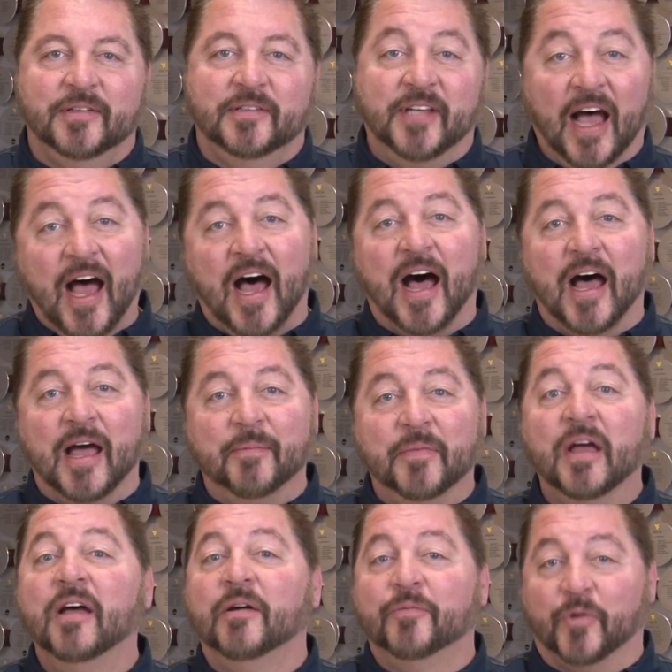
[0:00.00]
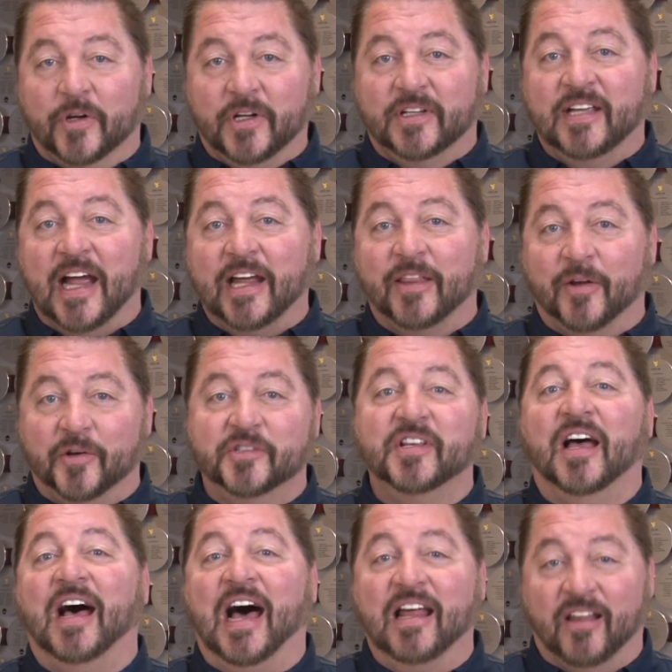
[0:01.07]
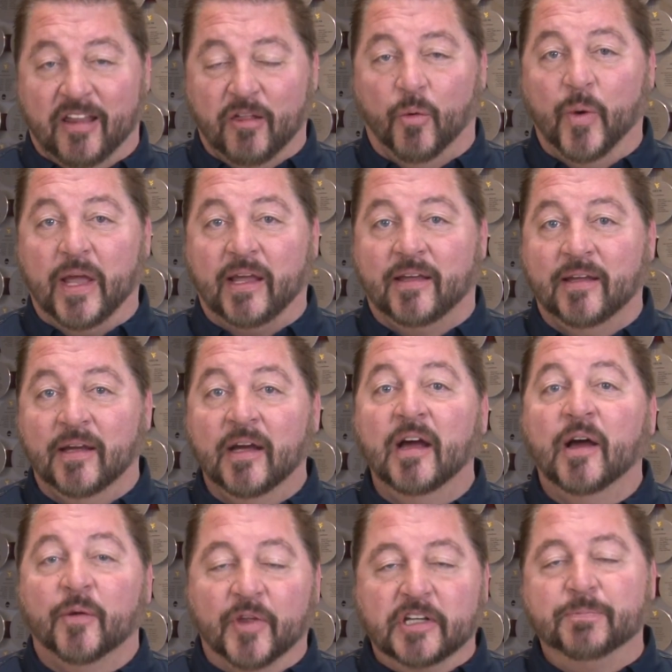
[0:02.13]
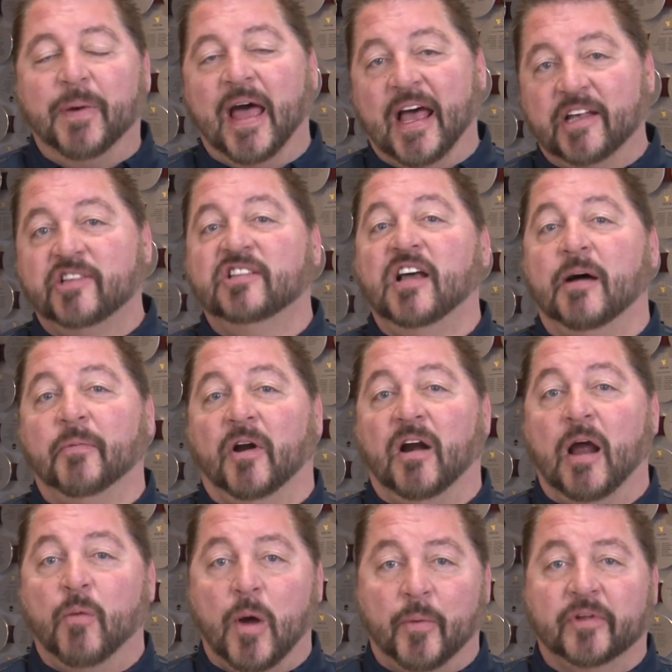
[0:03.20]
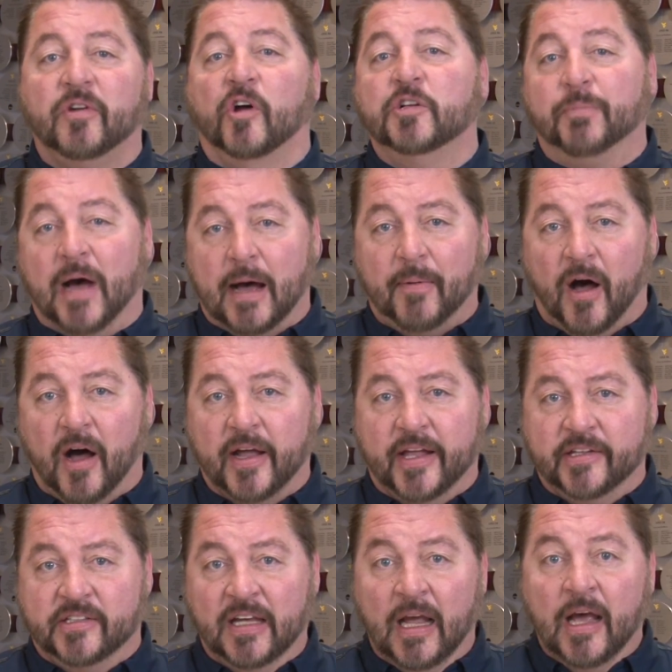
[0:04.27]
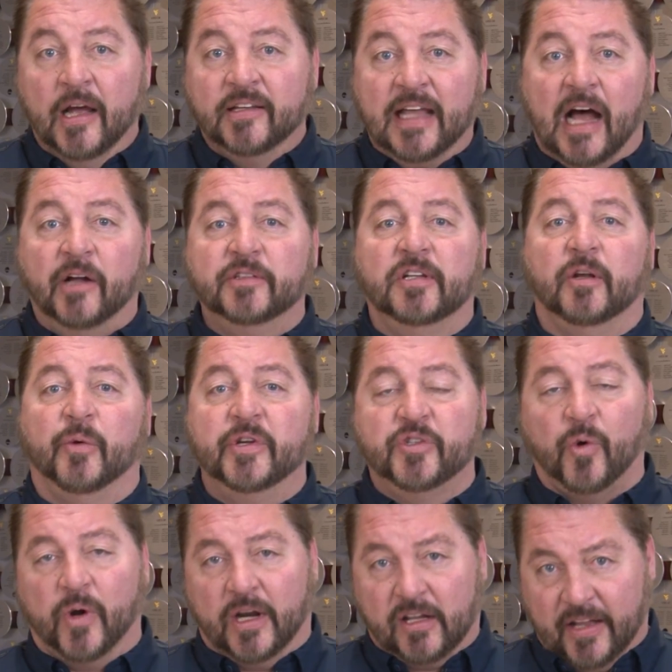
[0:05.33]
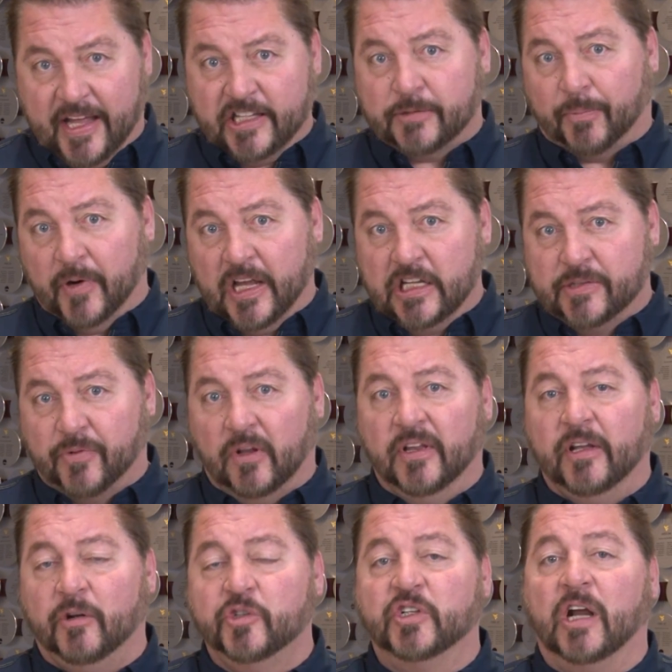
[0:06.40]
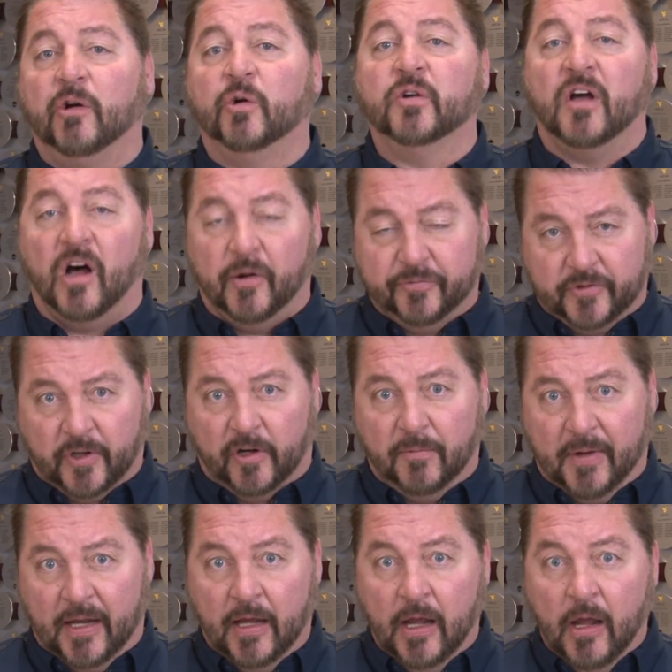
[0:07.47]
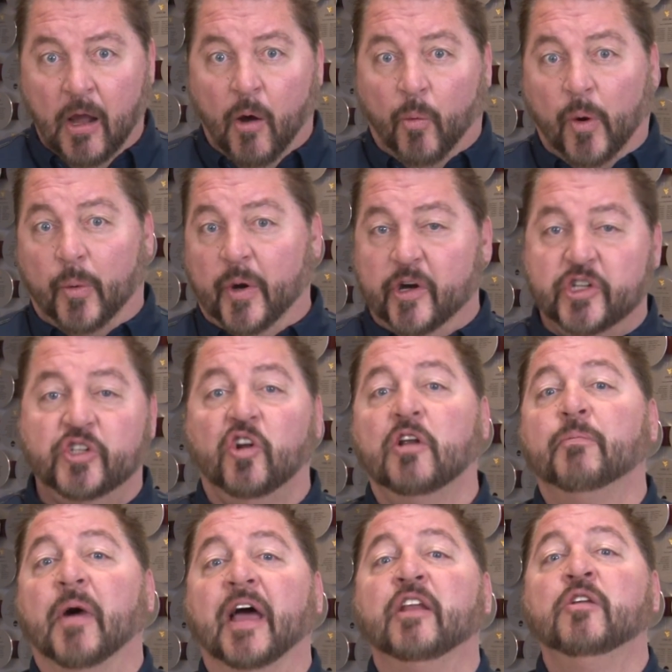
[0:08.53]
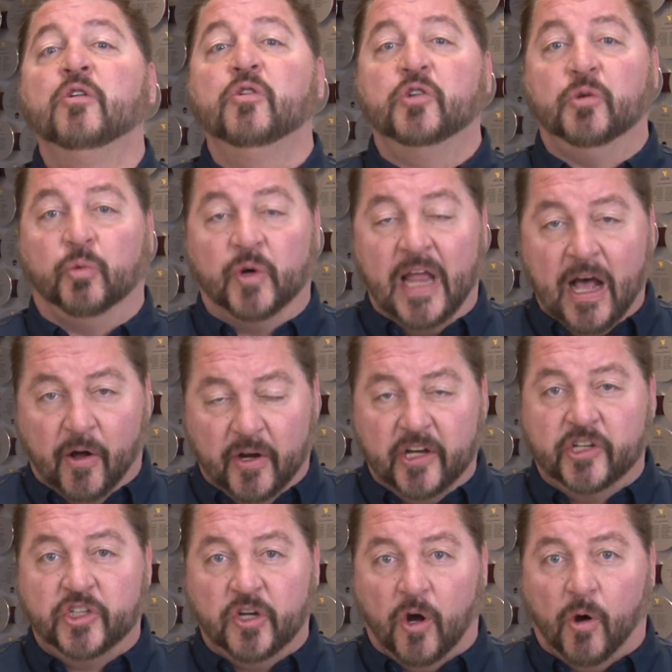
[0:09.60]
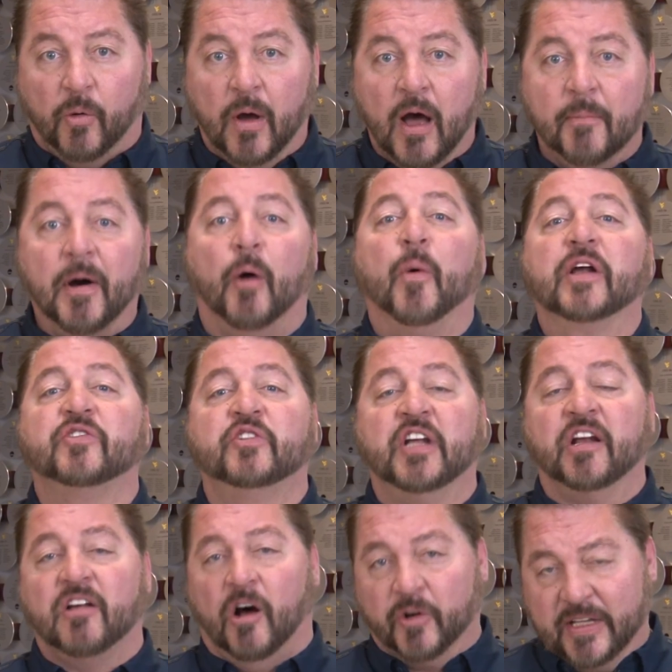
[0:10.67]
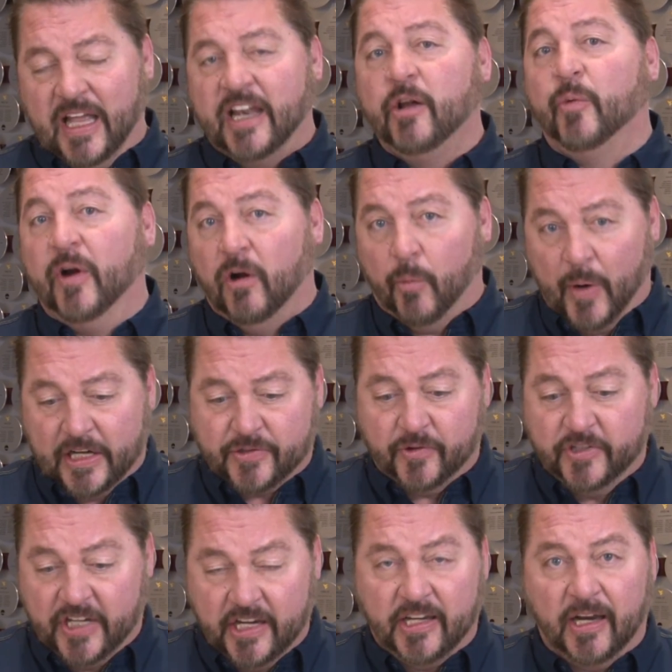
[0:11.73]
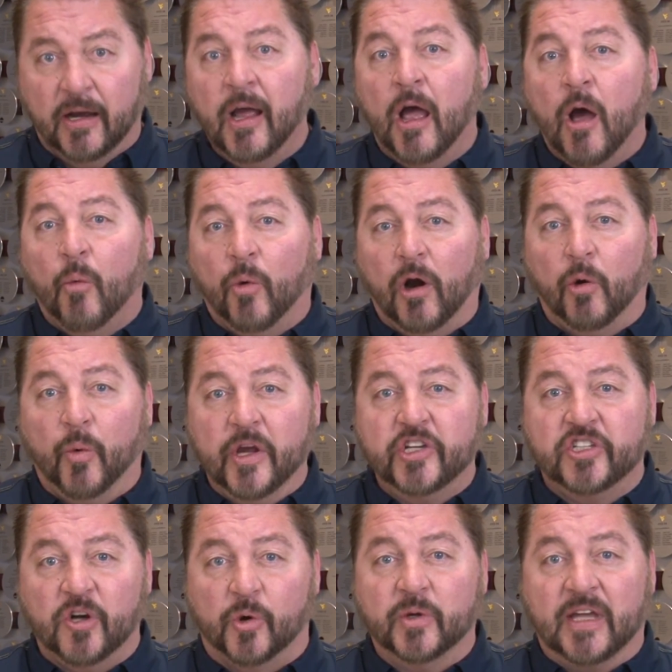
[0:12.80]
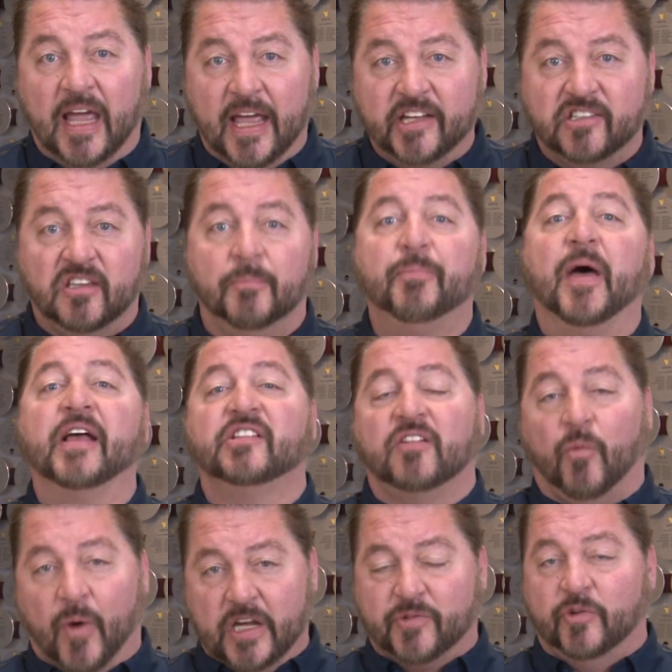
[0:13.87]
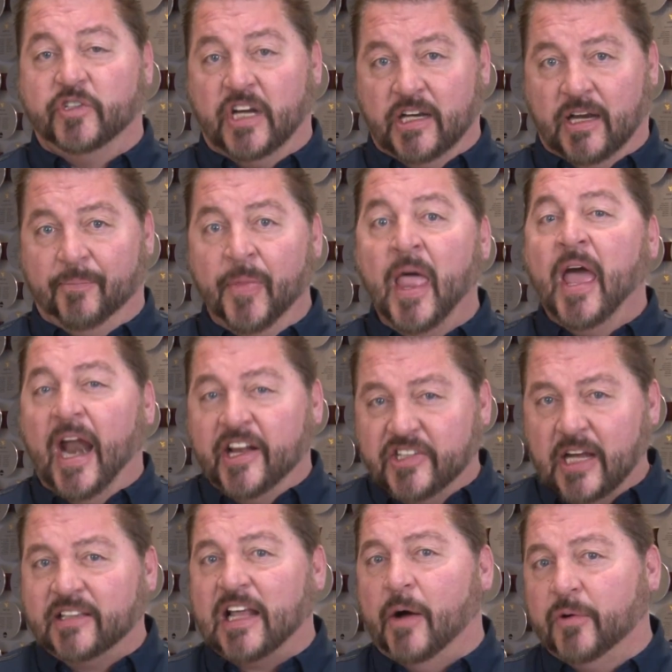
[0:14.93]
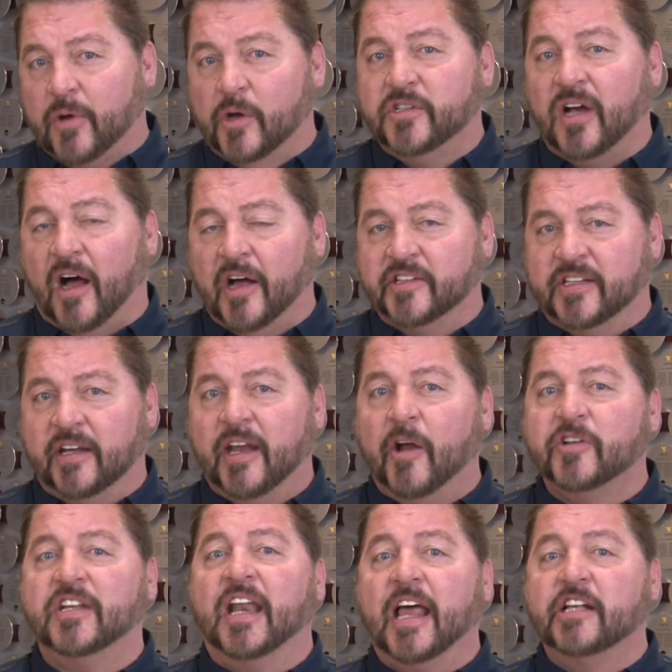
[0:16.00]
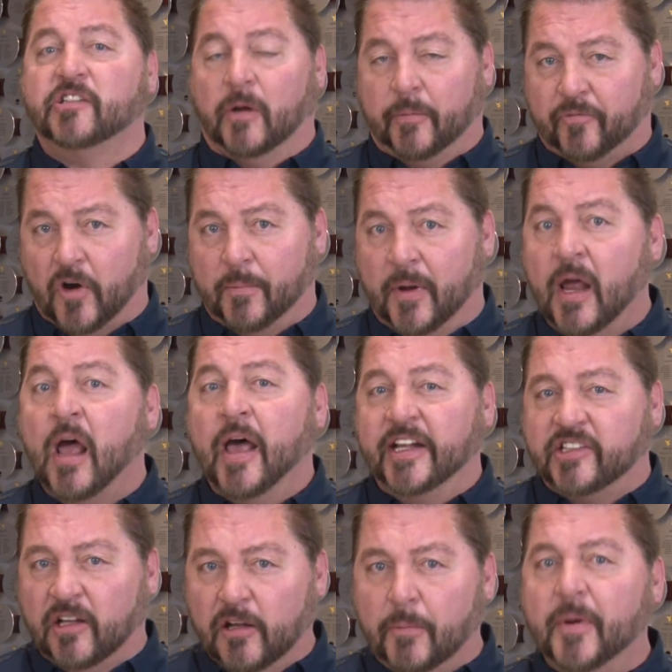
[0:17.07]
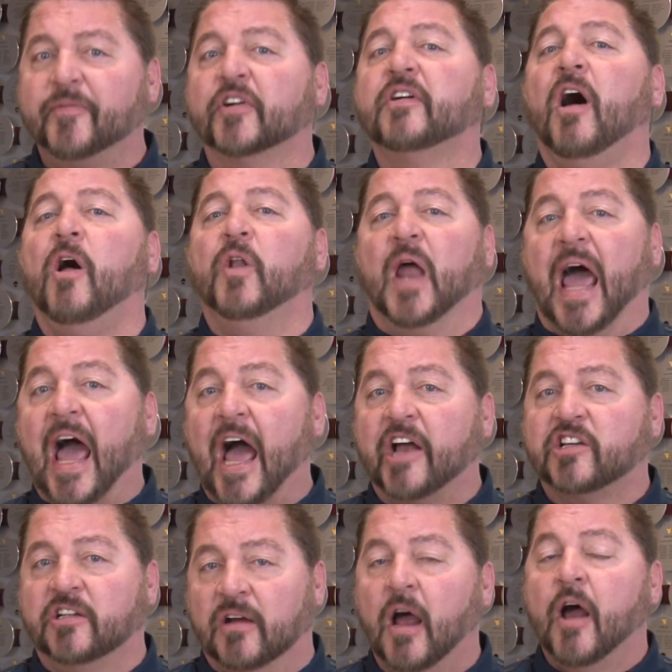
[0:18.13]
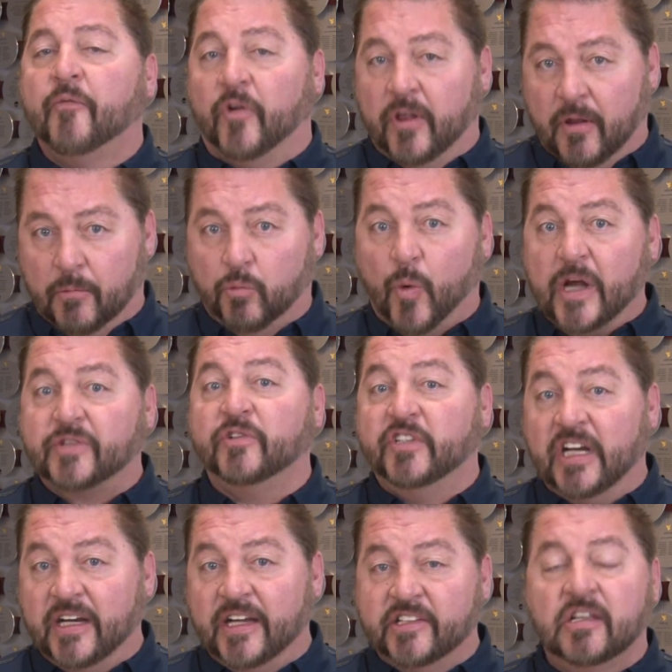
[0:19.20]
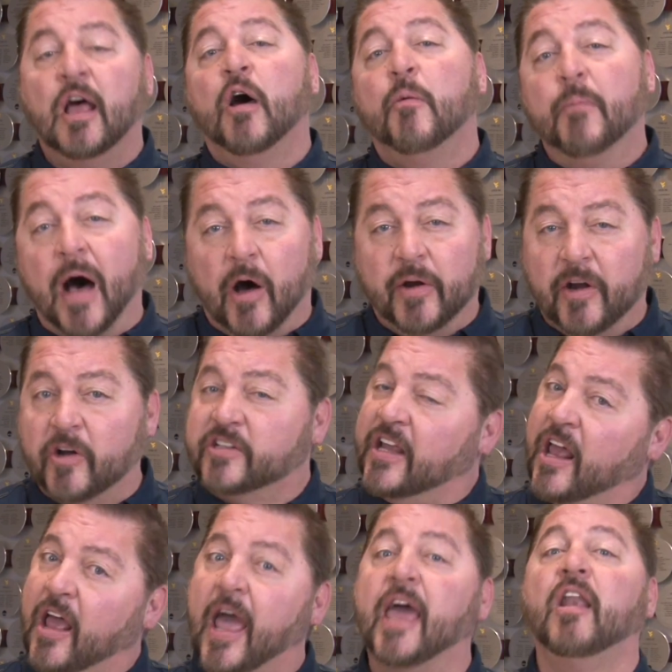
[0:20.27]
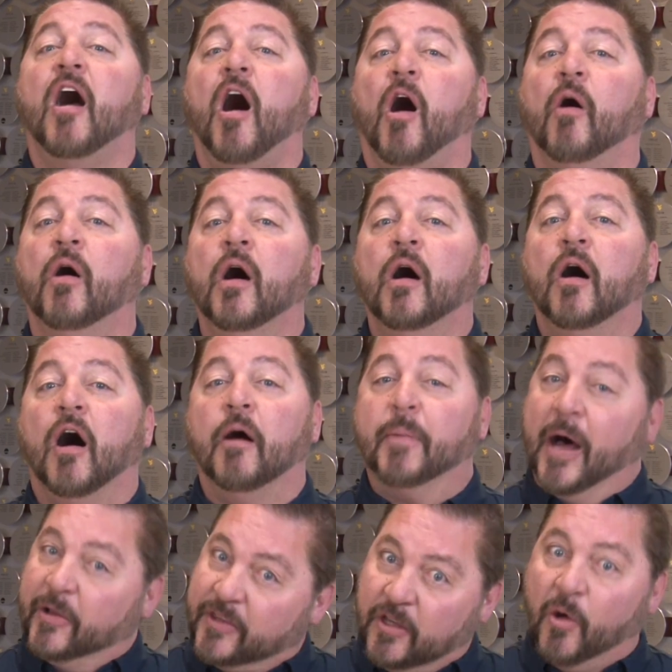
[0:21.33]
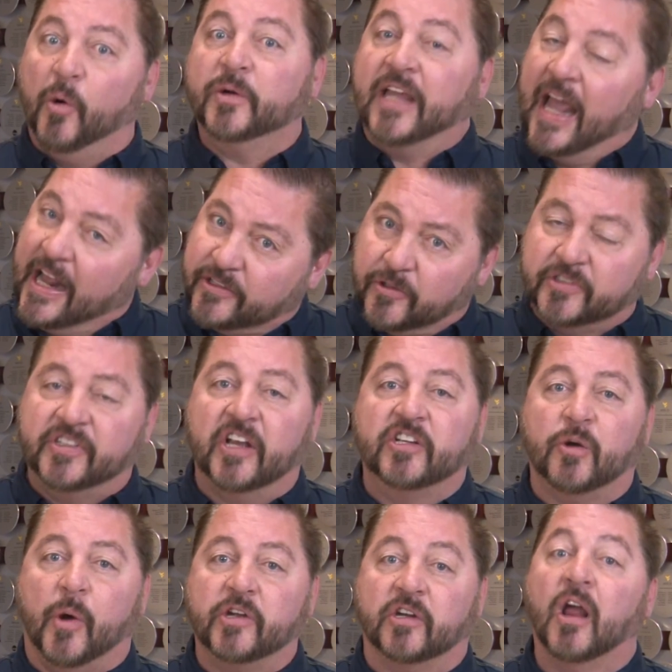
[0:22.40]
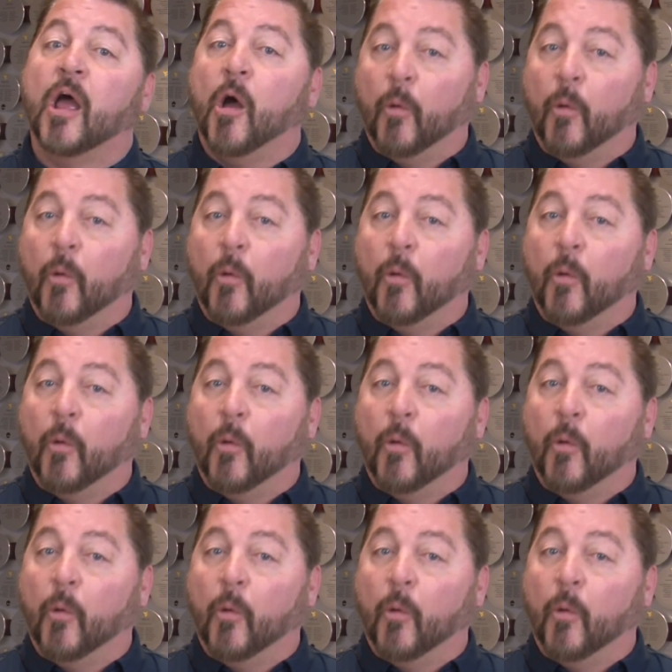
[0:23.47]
time for your Kegler's Highlight of the Week. This past summer, I went with Coach Bob Huggins down to the resort at Glade Springs for the Little General Golf Tournament, where we were shooting my new reality show about West Virginia called Getting Real in West Virginia, where we showcase the best of West Virginia. I sat down with Coach Huggins, and here's an excerpt from it. It's a little bit of a call to action for the West Virginians, Mountaineers, and all about the old cancer situation.